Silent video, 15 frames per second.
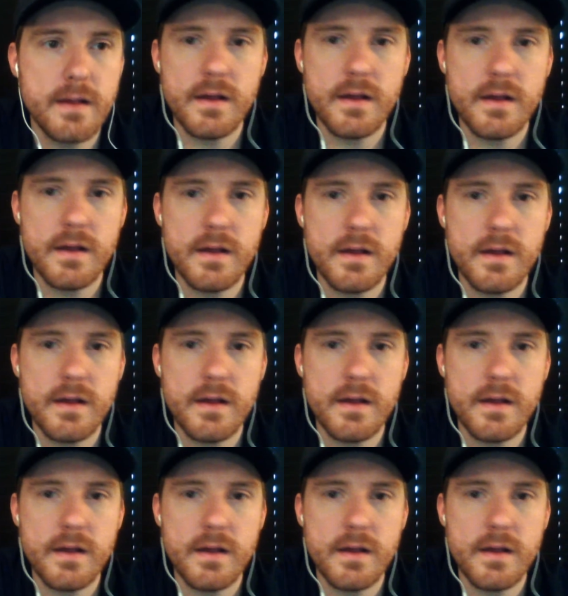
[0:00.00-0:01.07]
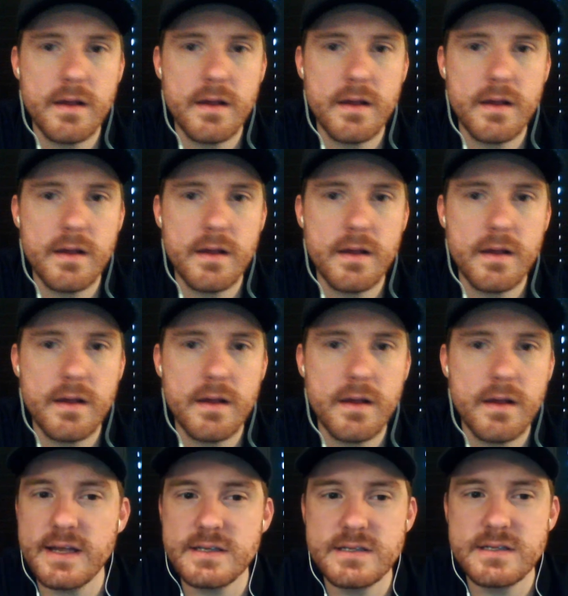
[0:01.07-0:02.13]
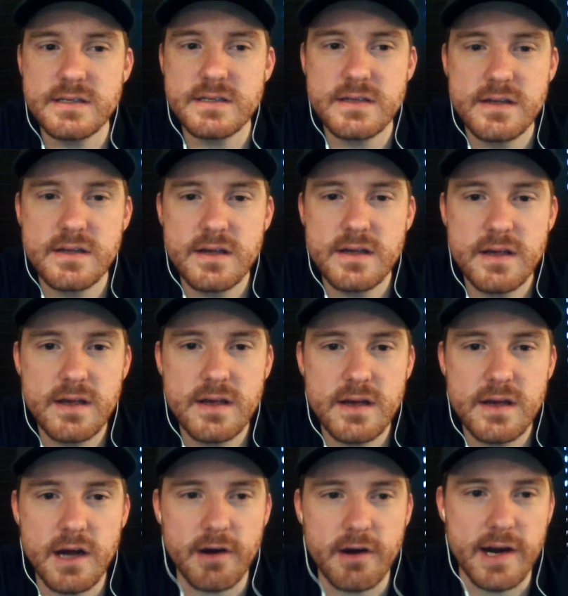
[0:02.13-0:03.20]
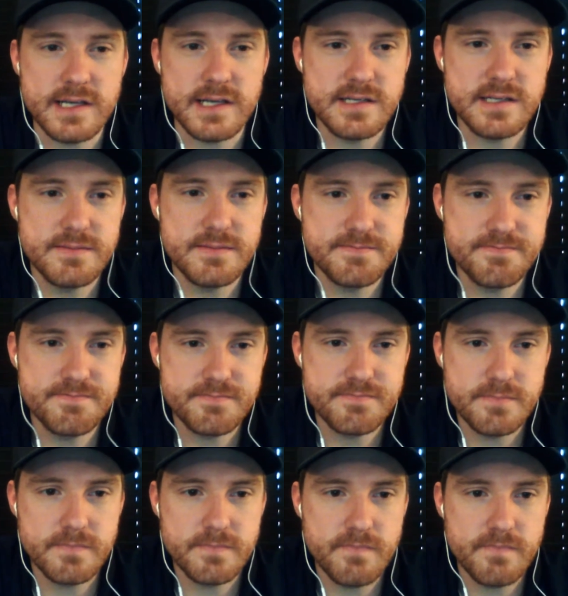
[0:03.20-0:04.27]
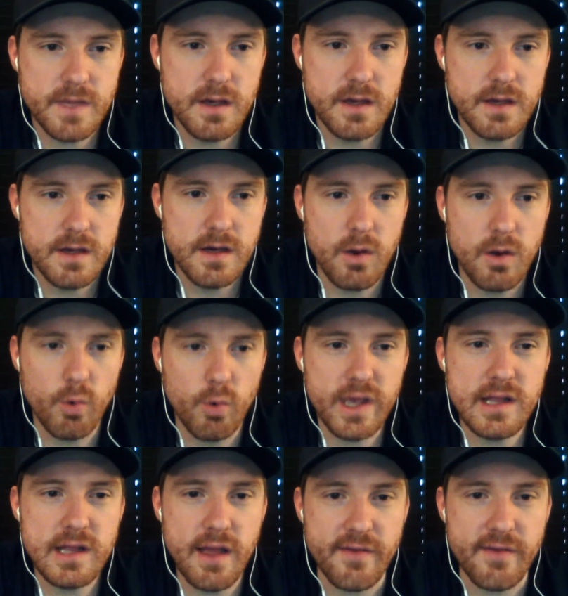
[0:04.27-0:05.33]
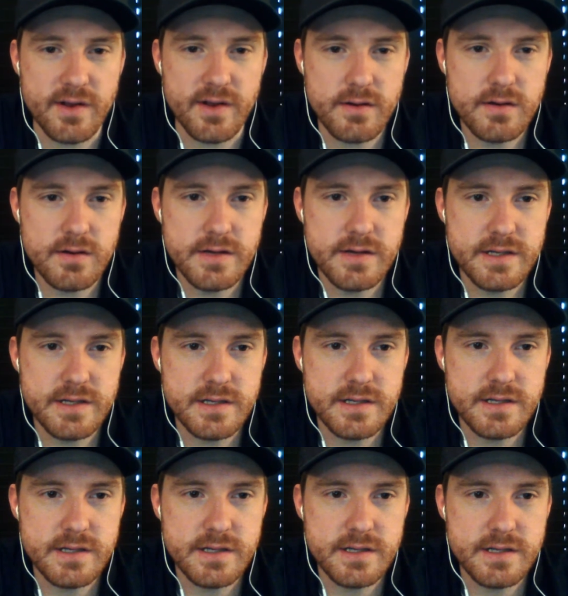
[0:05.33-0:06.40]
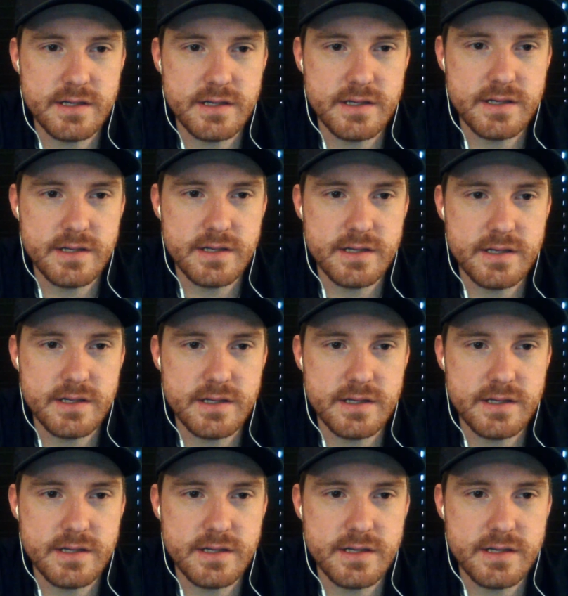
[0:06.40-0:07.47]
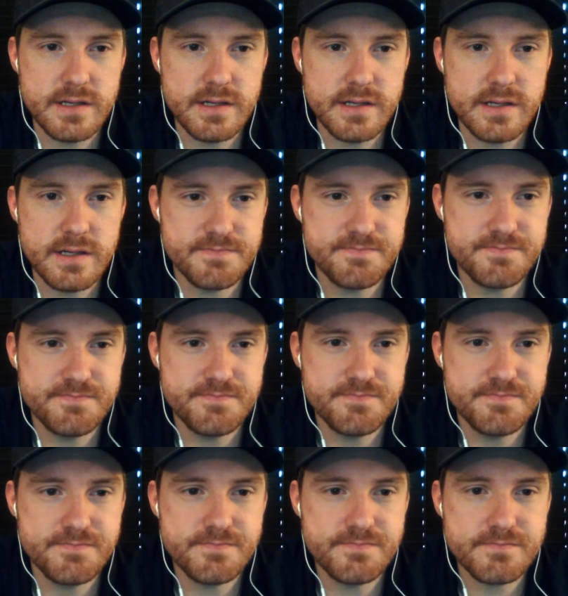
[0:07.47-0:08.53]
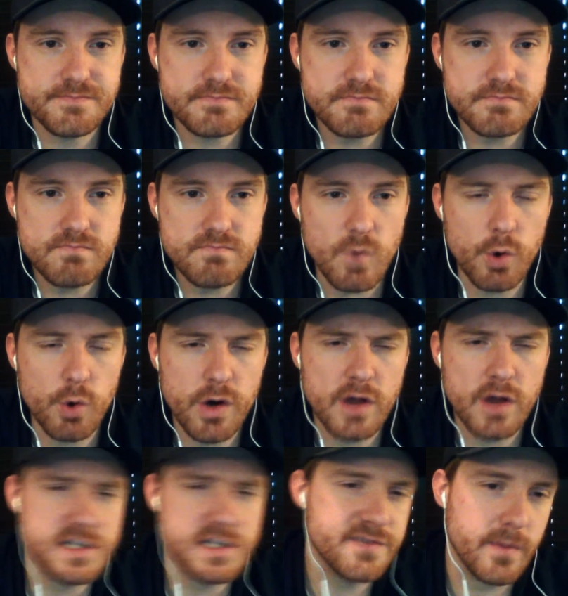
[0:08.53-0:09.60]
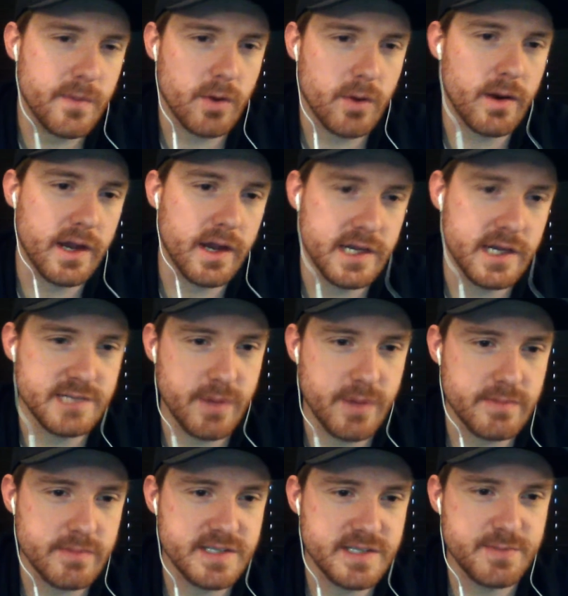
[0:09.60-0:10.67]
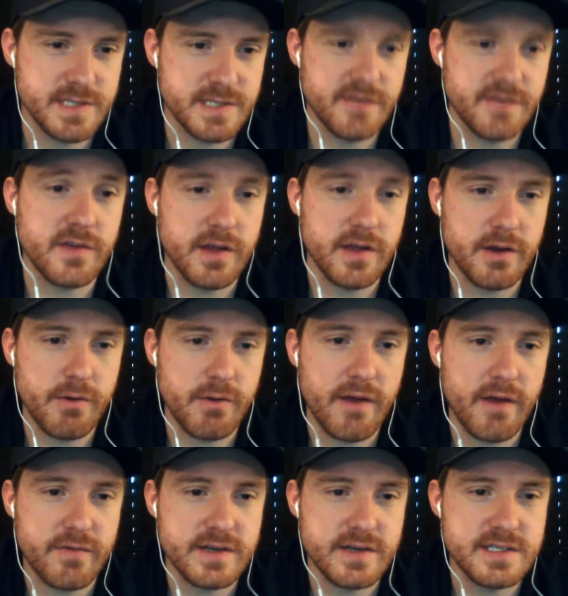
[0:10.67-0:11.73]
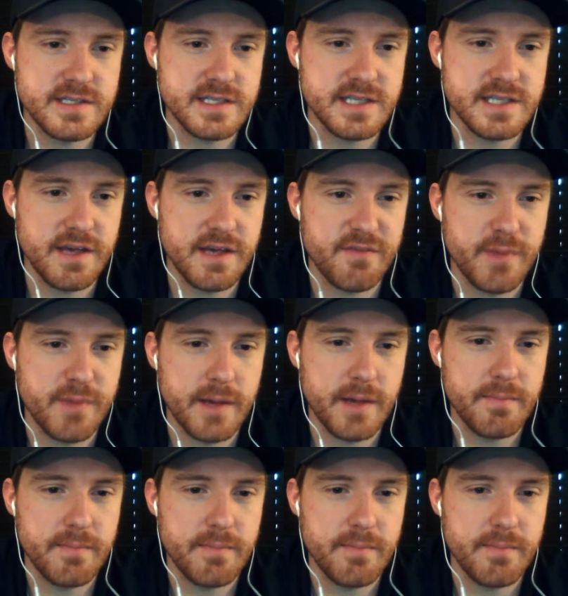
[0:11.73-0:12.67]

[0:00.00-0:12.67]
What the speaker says: All right, there's that. All right. Week 11, CFP rankings, or college football rankings, but I'm specifically going to reference the CFP.